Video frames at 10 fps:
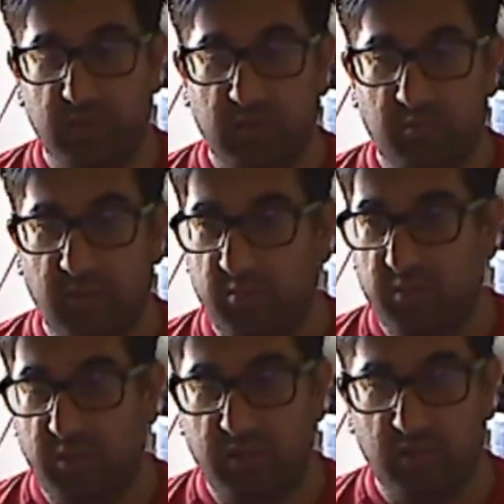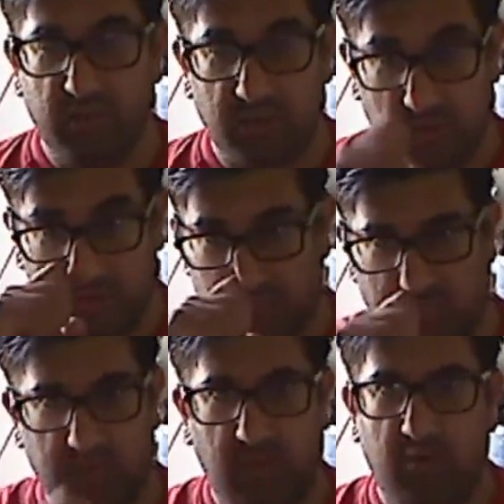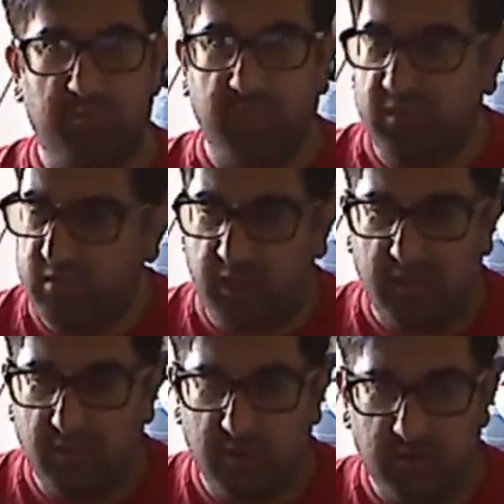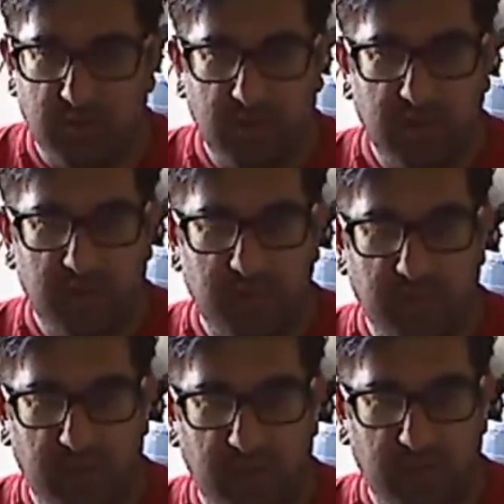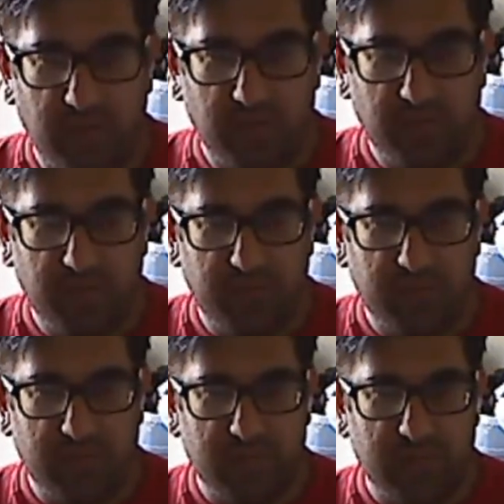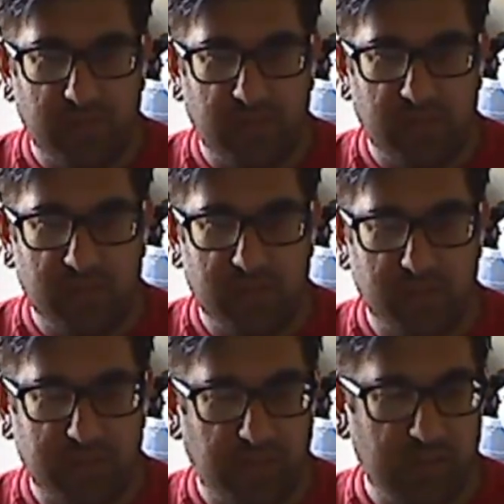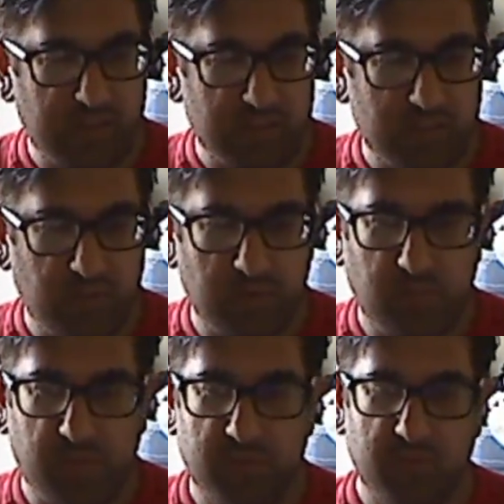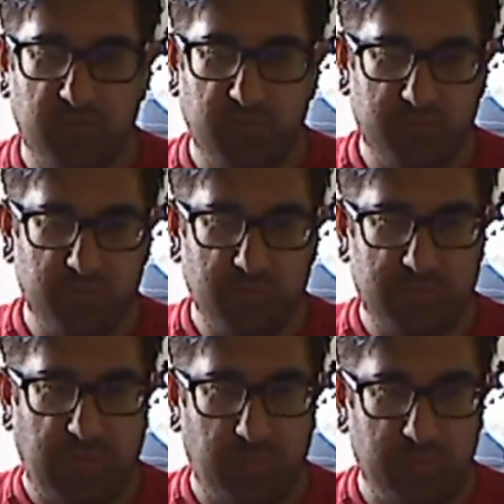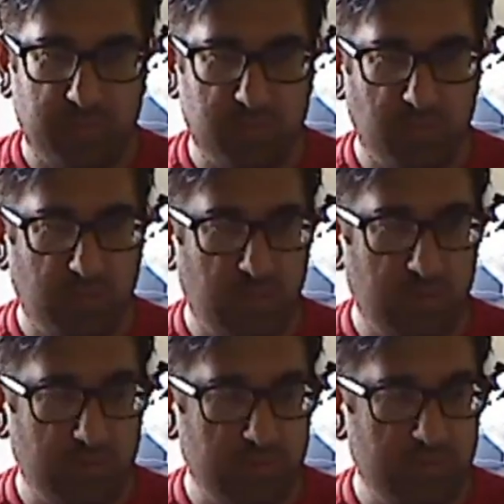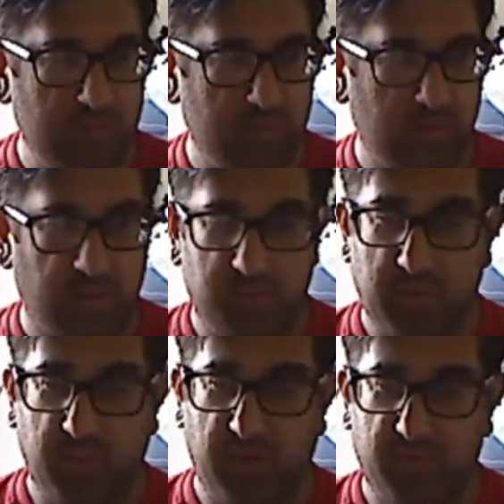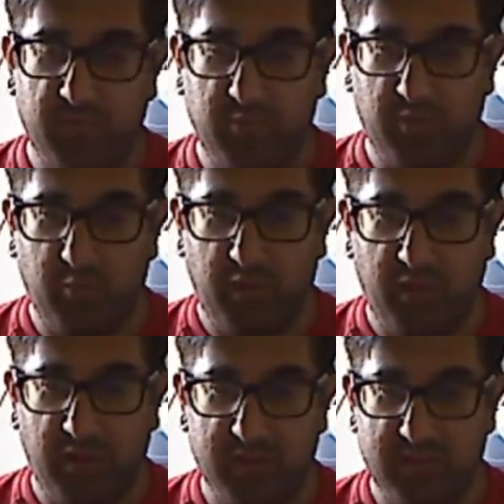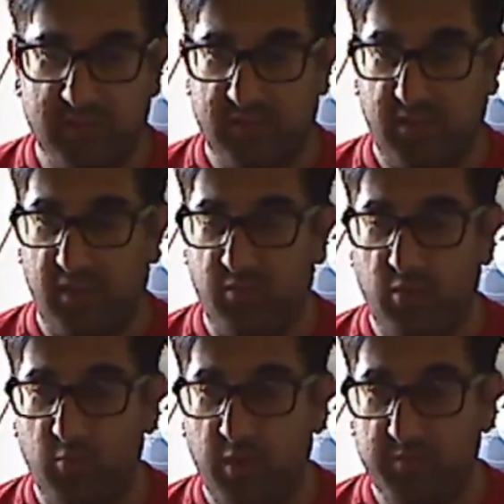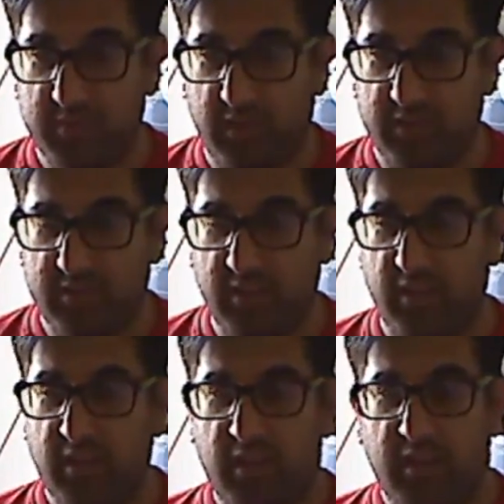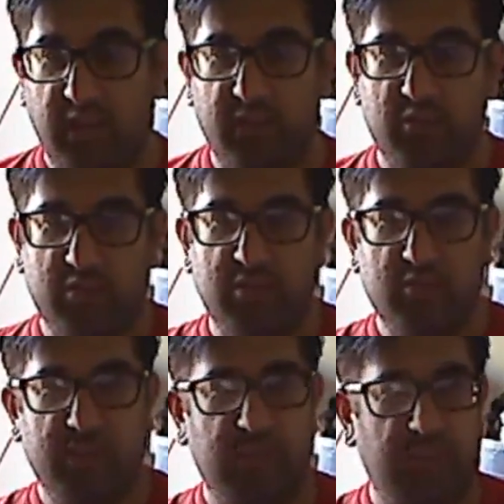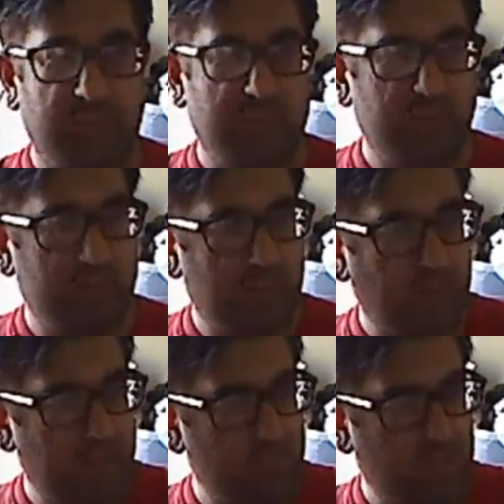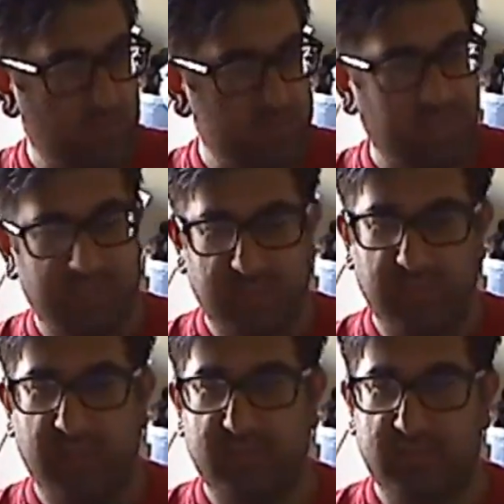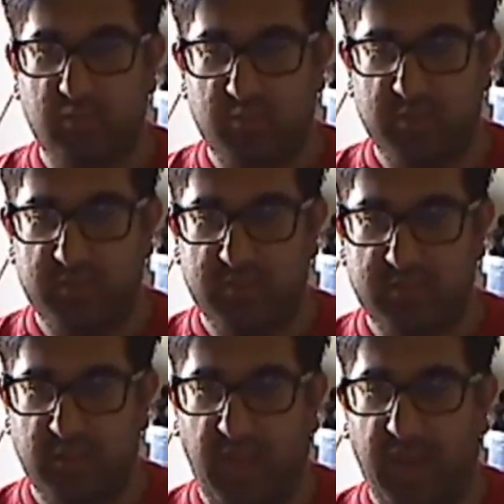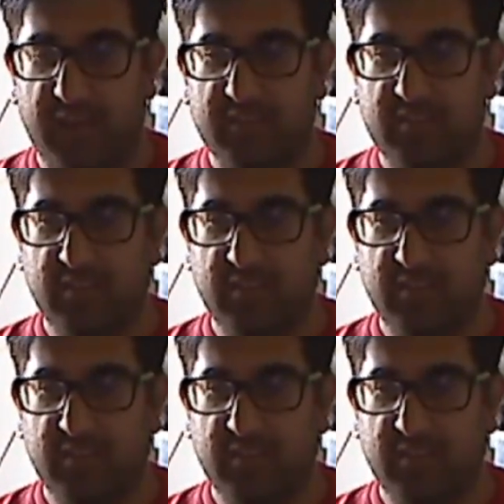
maybe you're into carpets. I don't know. But so it's kind of like a springboard. You've established your own. A lot of people have warehouses and they have their own websites. They kind of just use it. It kind of becomes less and less as their business as